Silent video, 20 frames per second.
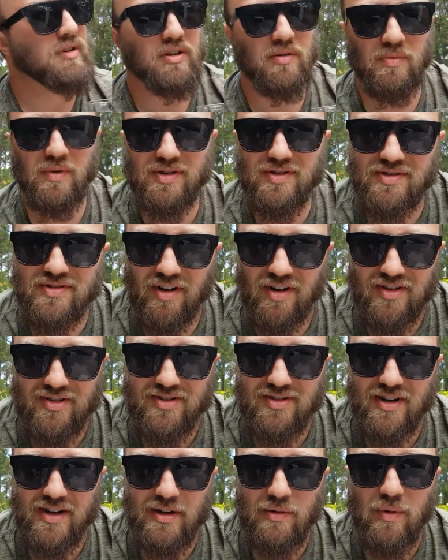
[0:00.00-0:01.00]
well, it was nice
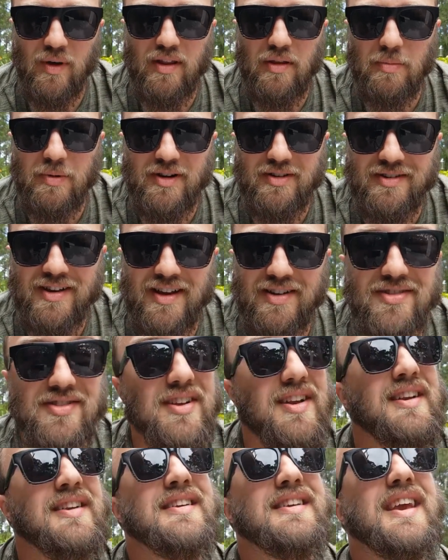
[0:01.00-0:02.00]
sunny weather, but it's now
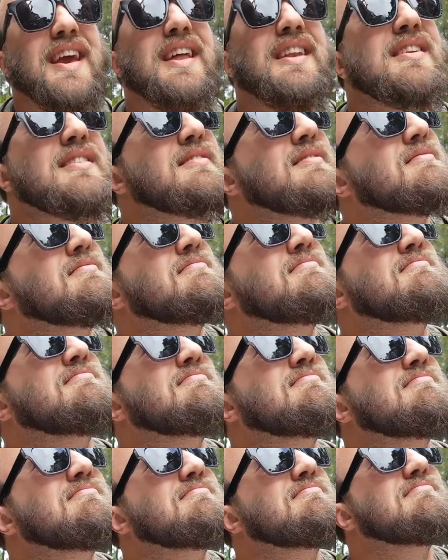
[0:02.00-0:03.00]
starting to get
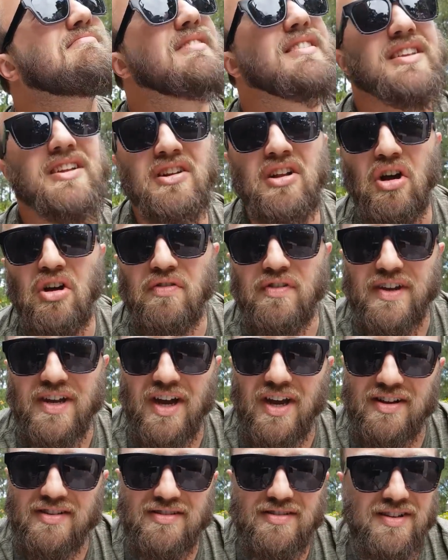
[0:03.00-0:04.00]
a little
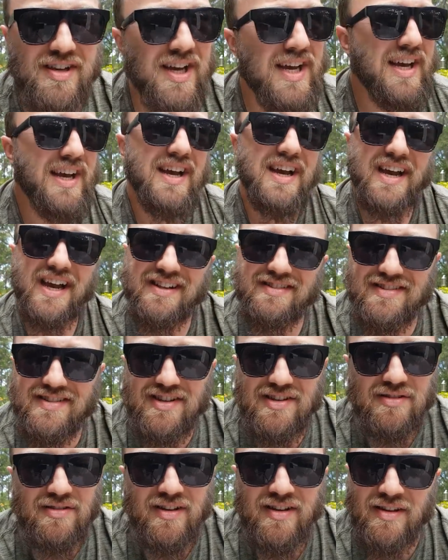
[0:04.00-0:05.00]
overcast. It's
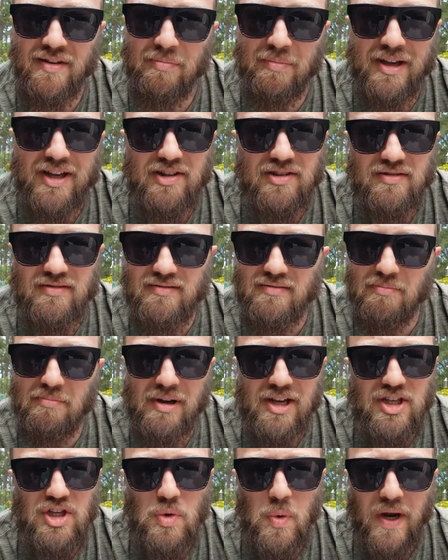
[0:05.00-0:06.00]
still in the
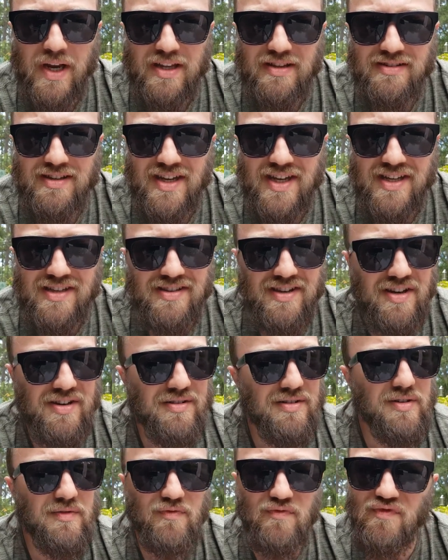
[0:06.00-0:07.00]
mid 20s here, so
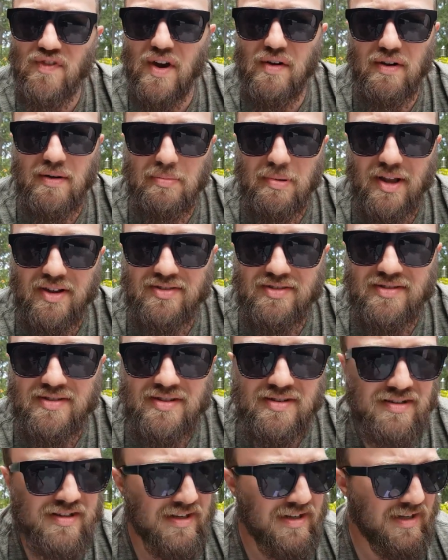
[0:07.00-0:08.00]
it's very pleasant.
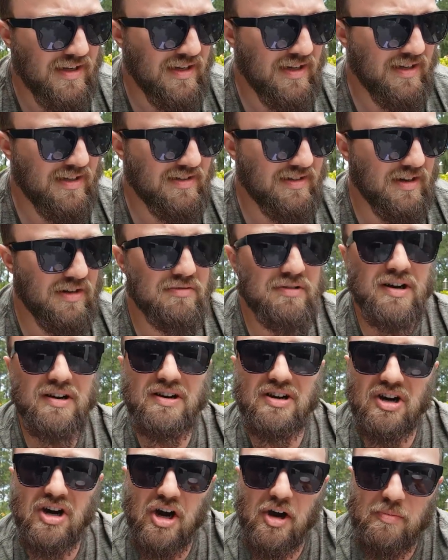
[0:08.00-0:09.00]
So
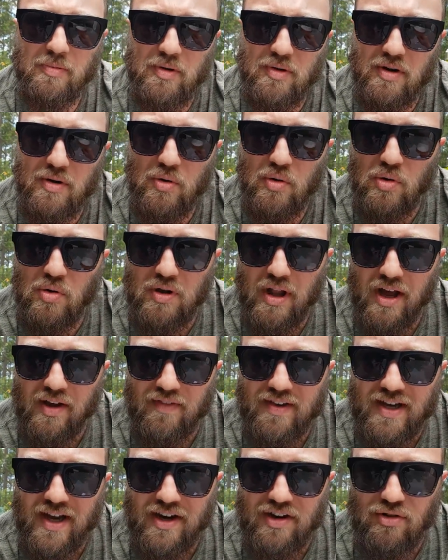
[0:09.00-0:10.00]
I hope you're all
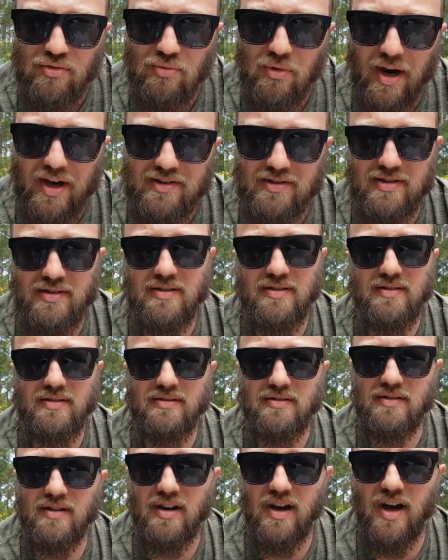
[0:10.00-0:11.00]
having a great
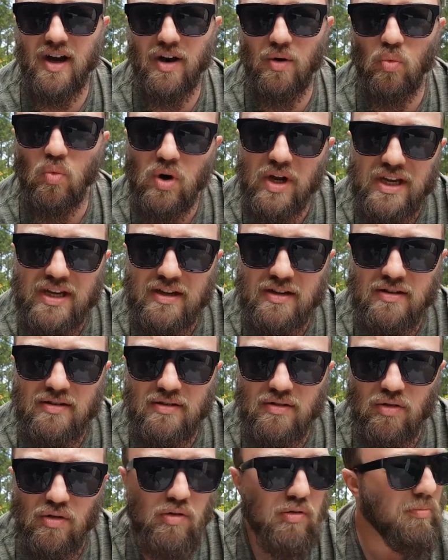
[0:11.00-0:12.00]
week
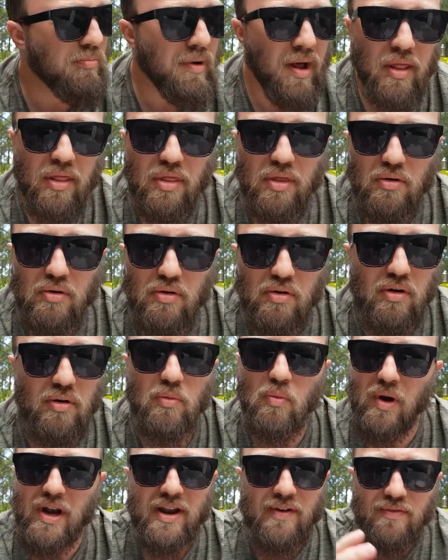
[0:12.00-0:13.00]
or month or
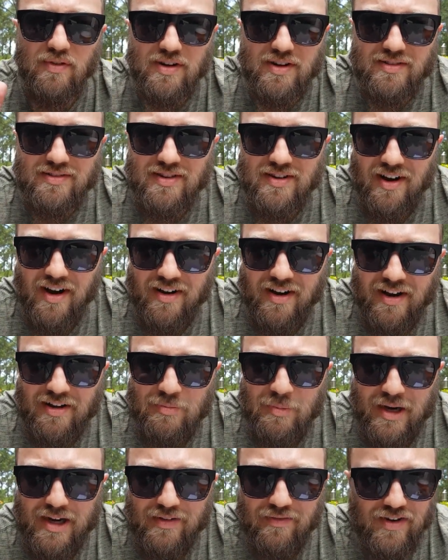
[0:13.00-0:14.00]
whenever it is that I next
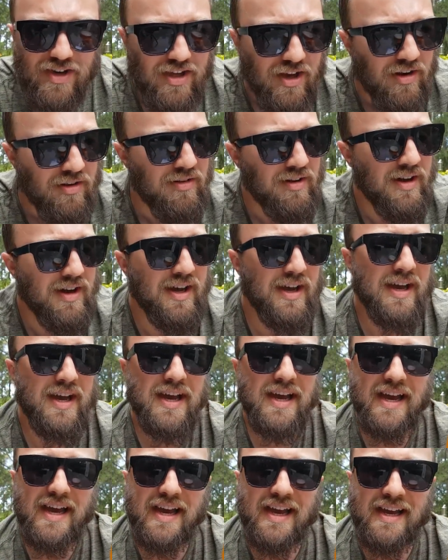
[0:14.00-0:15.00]
make a video,
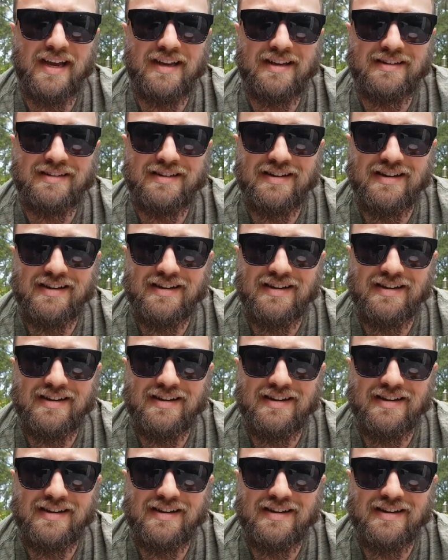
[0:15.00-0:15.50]
and